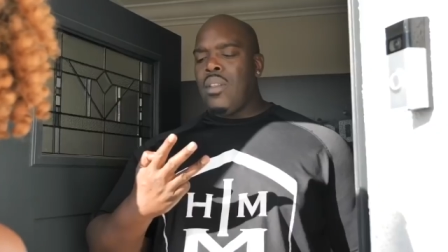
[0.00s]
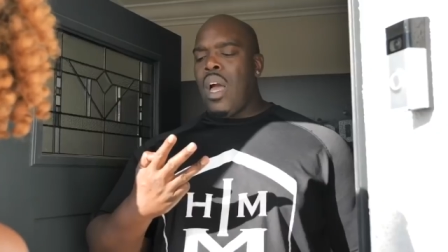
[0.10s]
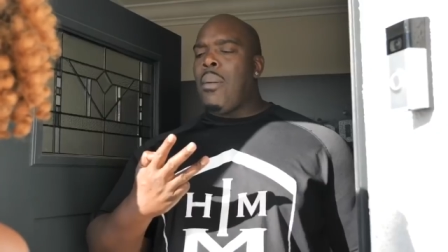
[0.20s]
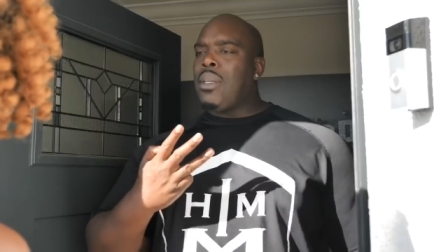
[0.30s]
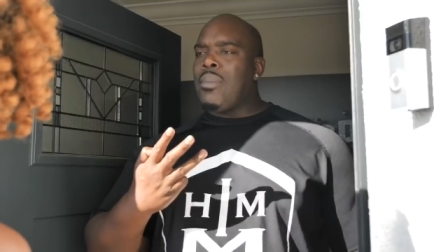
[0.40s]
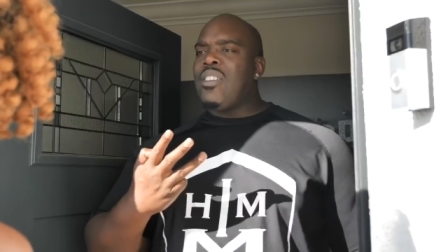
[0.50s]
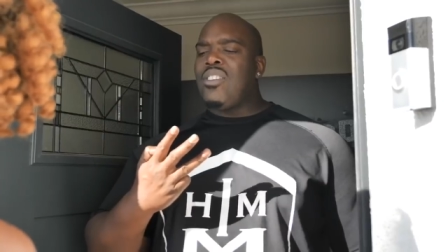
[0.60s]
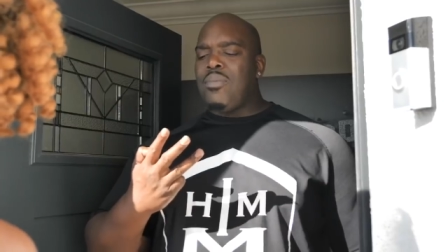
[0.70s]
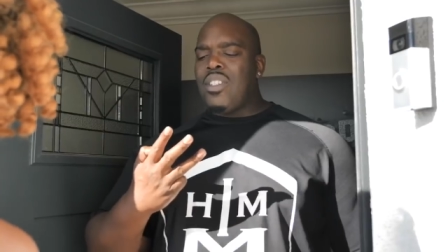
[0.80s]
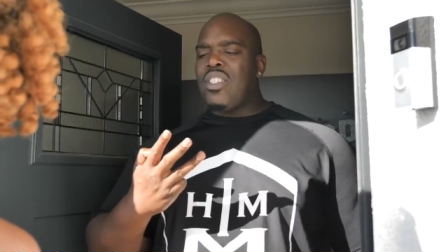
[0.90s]
How many months
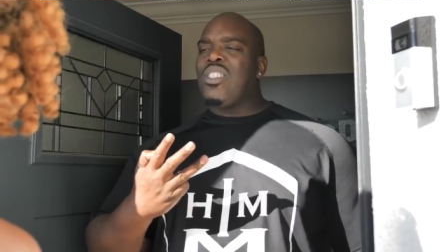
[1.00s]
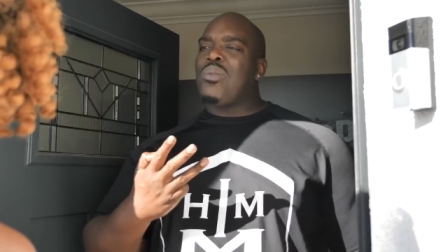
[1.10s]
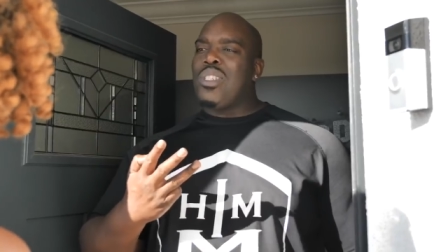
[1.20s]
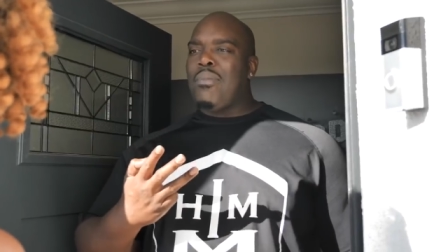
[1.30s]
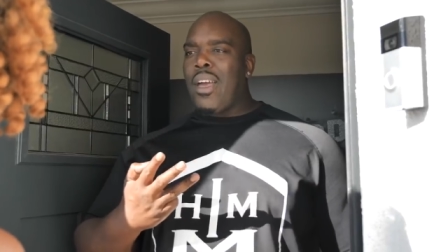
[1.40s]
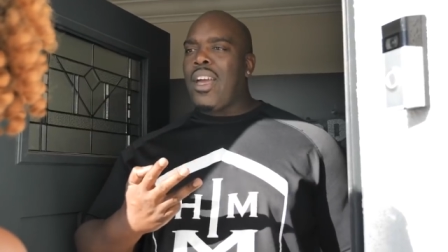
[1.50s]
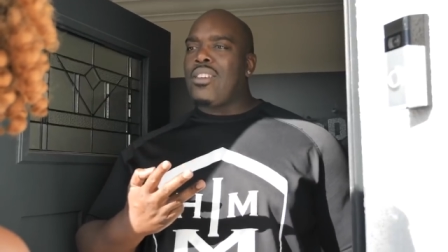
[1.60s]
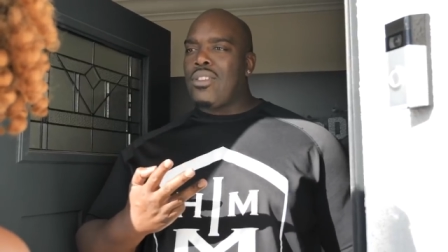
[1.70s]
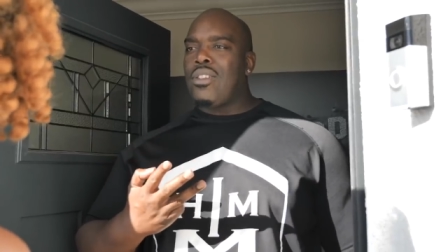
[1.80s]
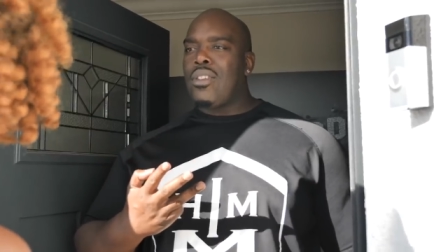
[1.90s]
has been since we smashed?